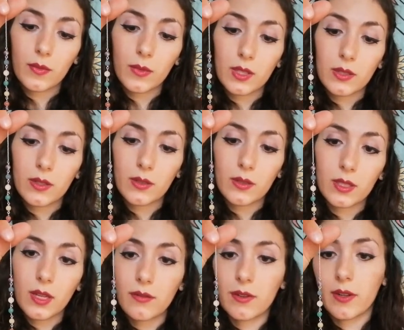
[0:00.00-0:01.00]
So it's
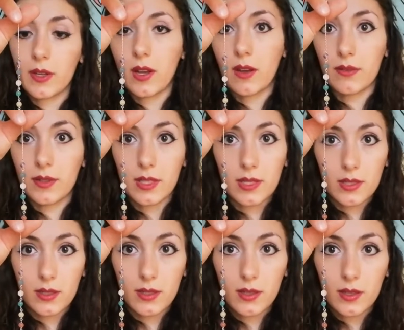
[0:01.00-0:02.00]
not very
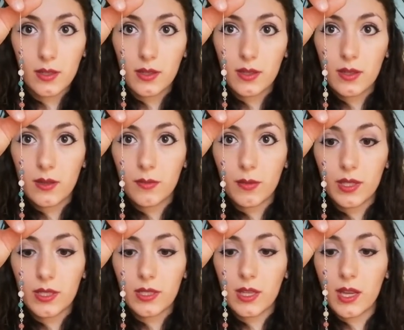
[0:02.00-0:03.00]
obvious, but
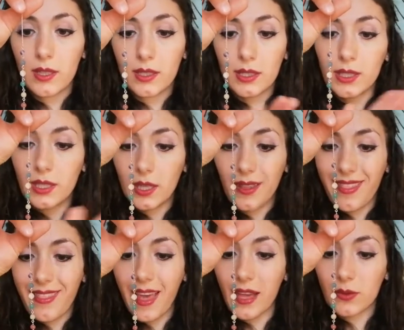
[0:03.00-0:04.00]
it's kind of leaning
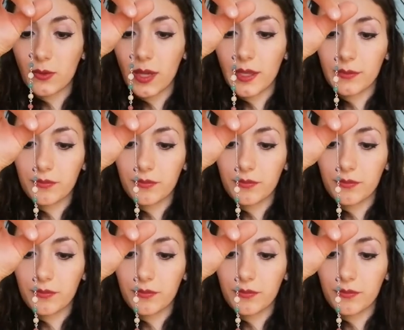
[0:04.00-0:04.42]
that way.